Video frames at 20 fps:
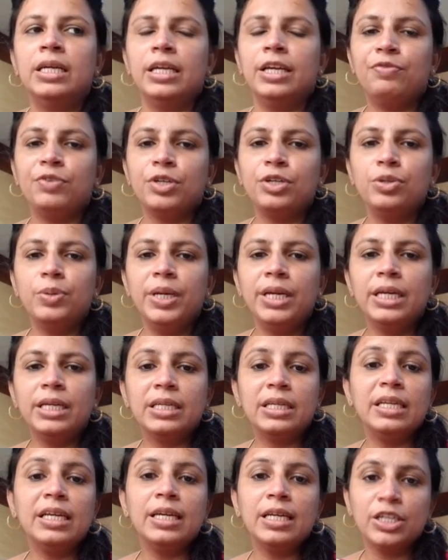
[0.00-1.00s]
If you're doing
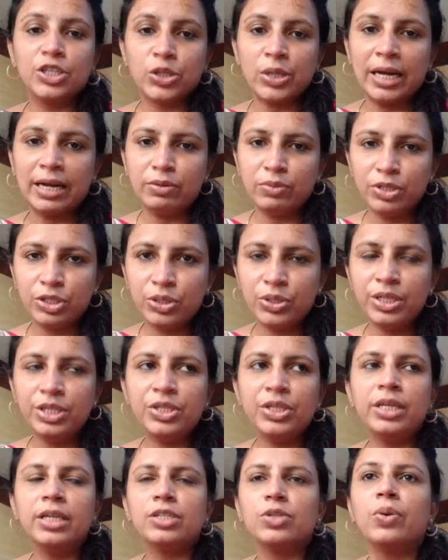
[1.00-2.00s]
it in English language
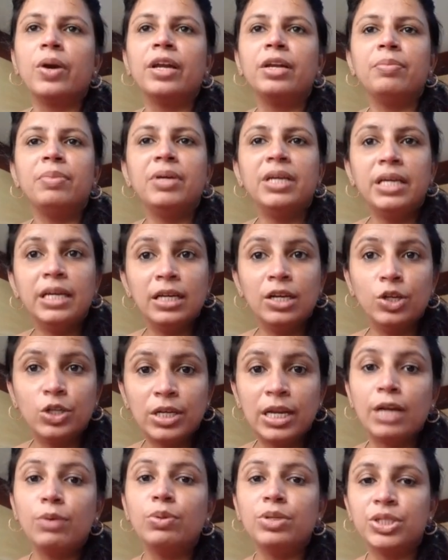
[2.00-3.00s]
teaching, it's going to be
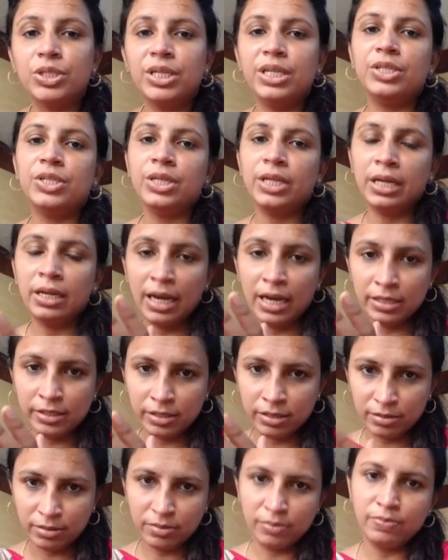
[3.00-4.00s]
English language teaching
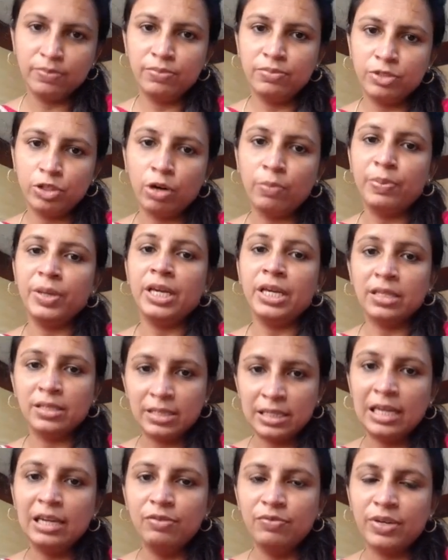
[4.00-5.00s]
as a topic
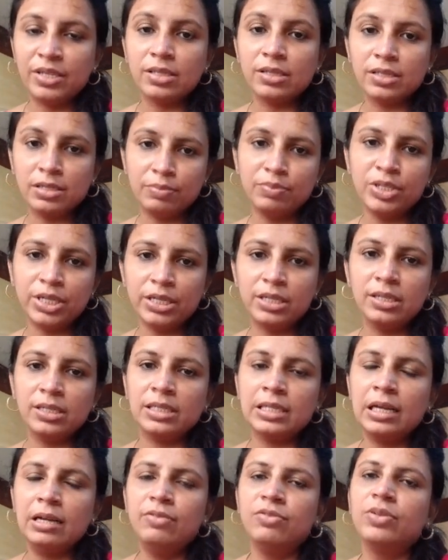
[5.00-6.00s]
itself, as a subject
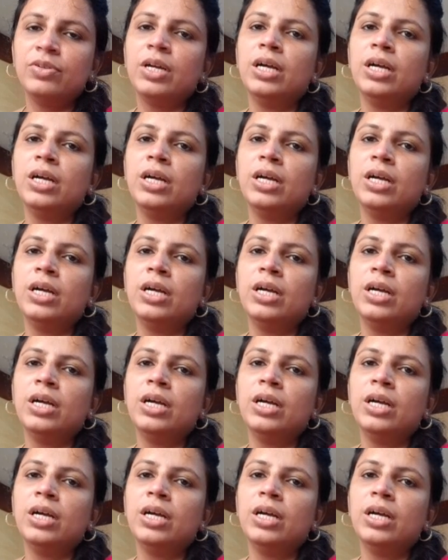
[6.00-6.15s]
itself.